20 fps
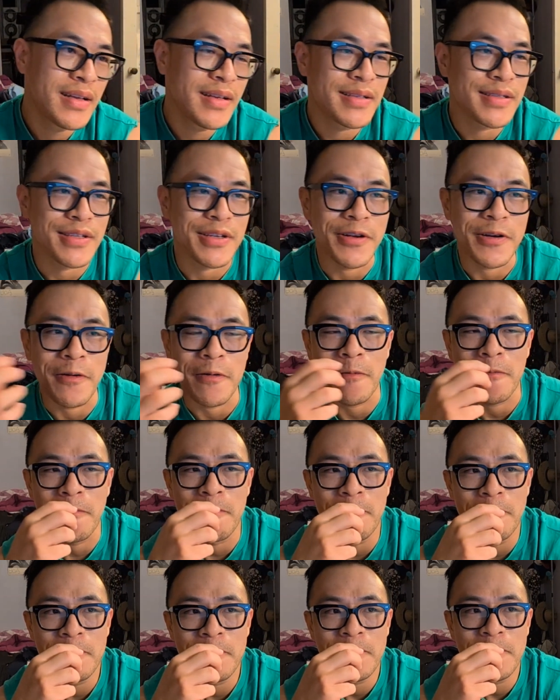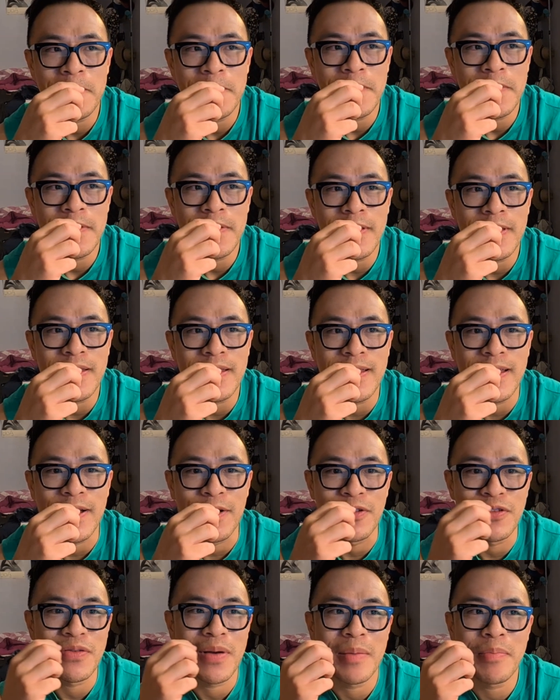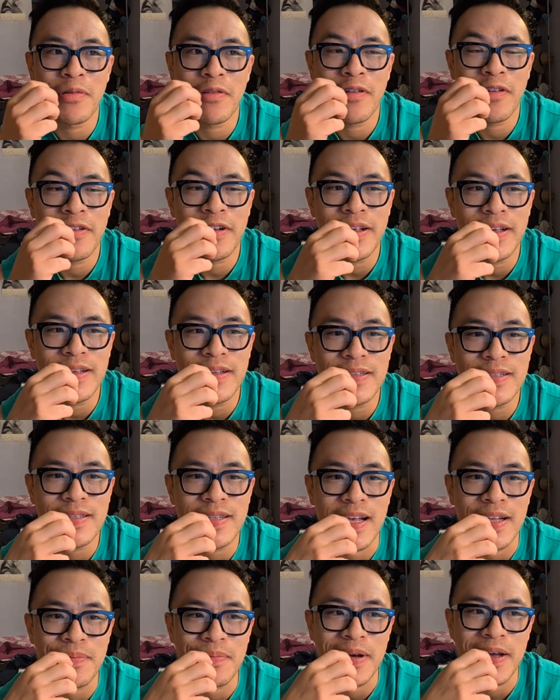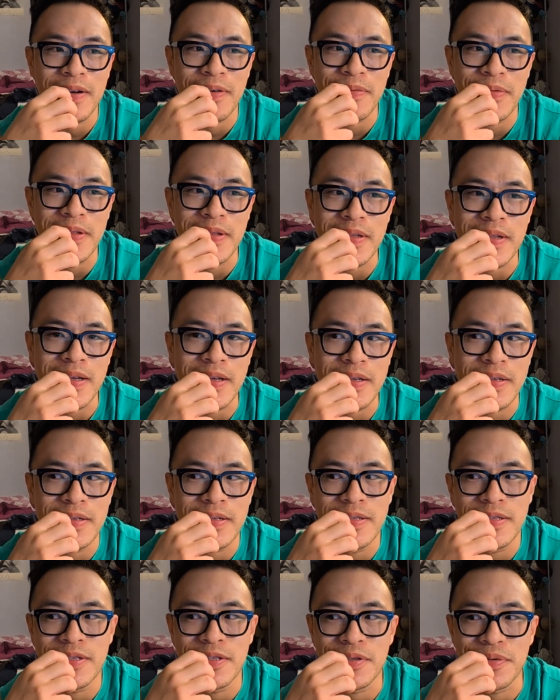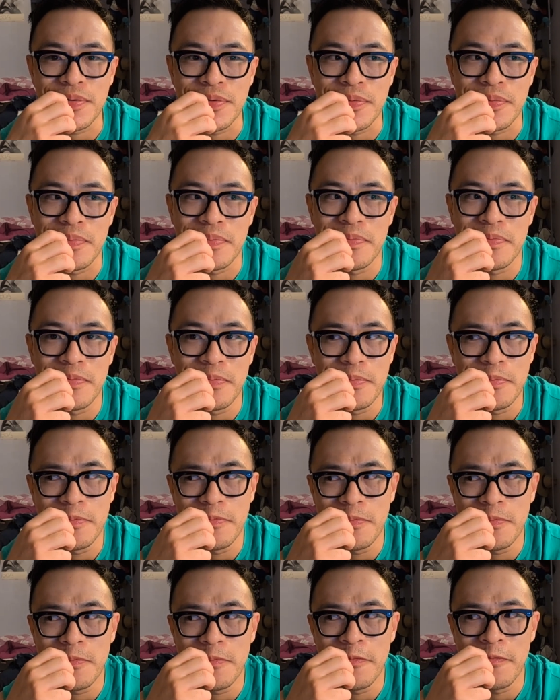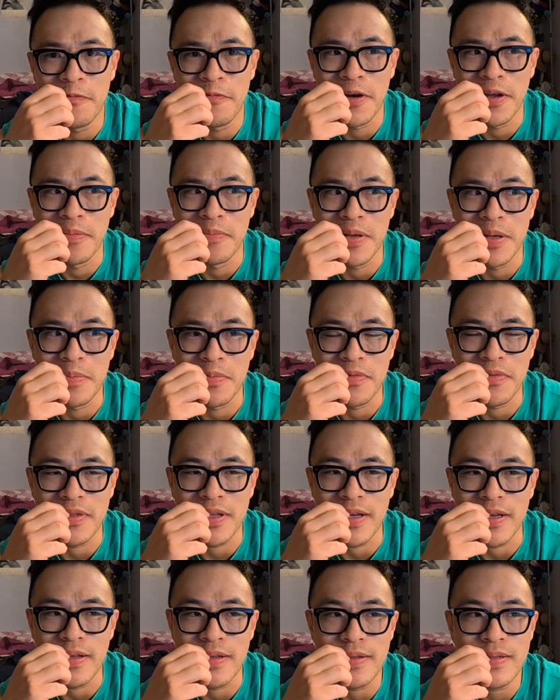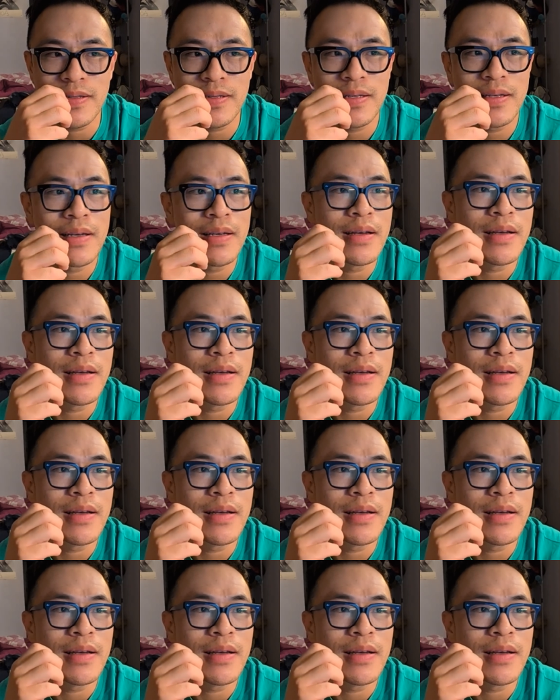So those are my priorities. That's why I don't really like do fun people things.